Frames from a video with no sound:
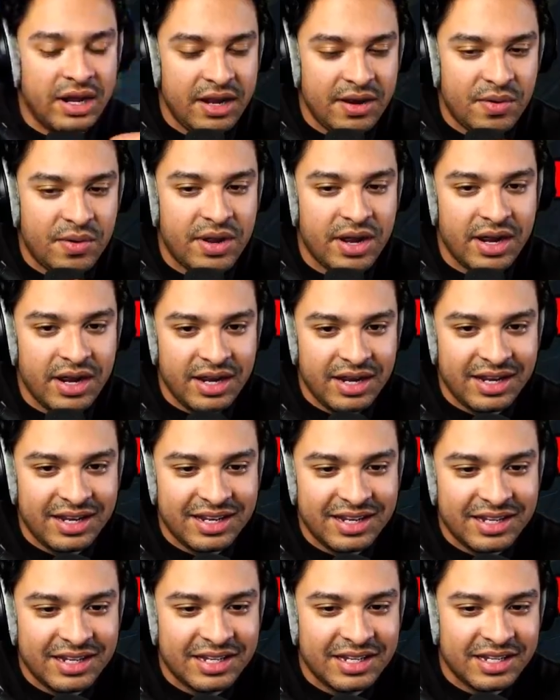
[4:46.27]
Her
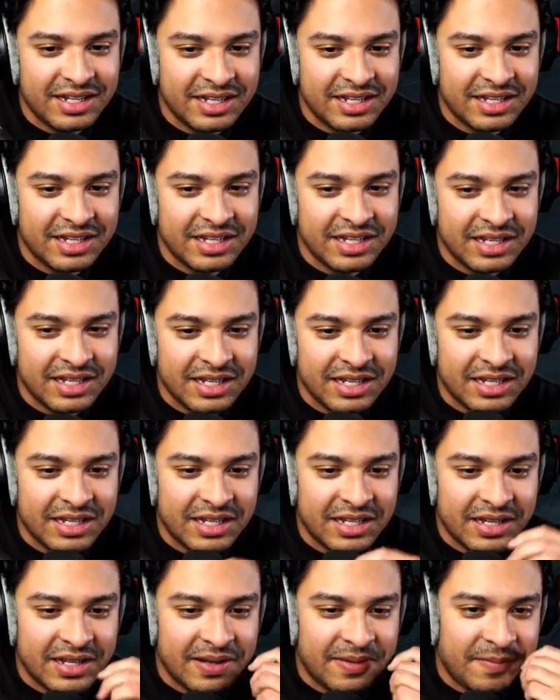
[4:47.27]
passive nose gives
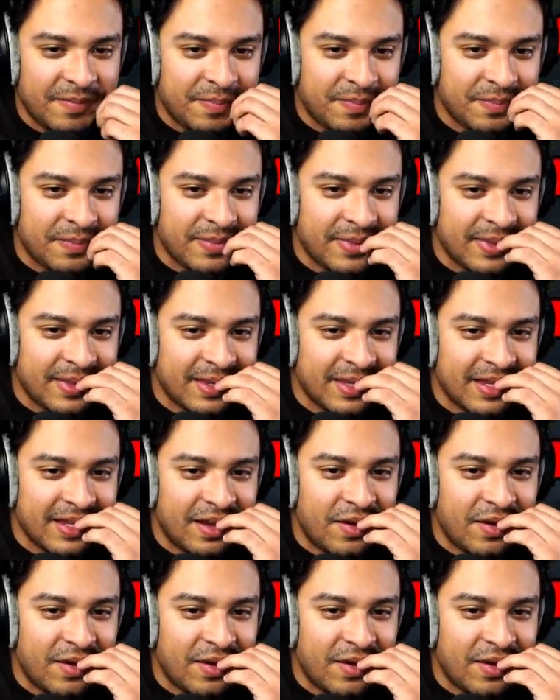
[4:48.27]
self-crit up.